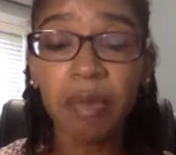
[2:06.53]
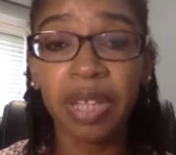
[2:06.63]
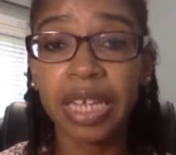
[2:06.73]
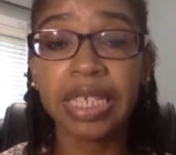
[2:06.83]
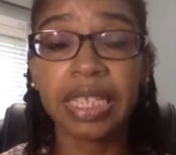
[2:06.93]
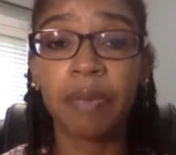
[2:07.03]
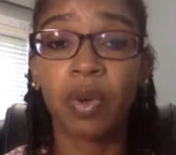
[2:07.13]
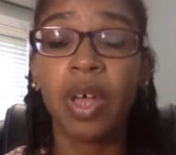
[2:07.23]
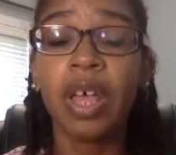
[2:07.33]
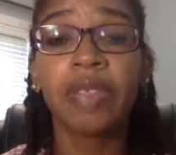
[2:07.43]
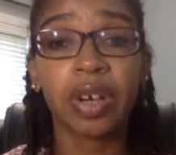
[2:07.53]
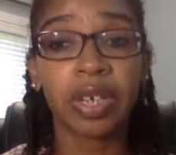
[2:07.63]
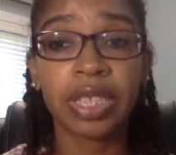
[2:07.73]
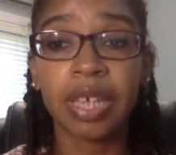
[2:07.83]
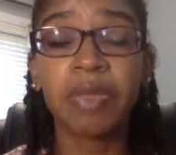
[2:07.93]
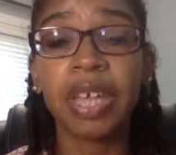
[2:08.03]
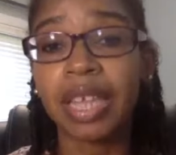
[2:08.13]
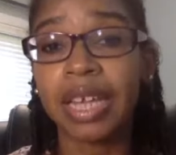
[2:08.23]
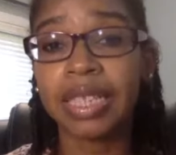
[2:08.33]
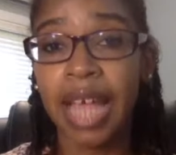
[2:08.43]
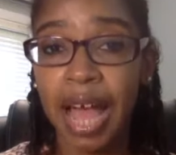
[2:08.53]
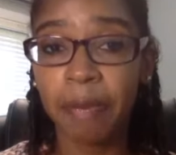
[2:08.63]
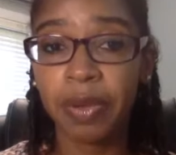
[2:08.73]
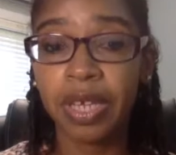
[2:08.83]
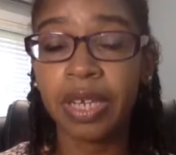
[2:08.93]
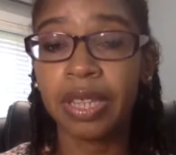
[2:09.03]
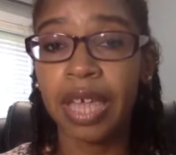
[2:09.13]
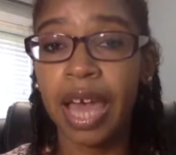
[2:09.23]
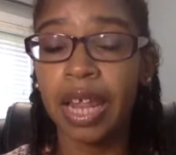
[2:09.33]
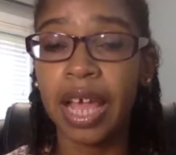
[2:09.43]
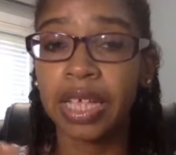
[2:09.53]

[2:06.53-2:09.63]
Plain and simple. There is something that has happened that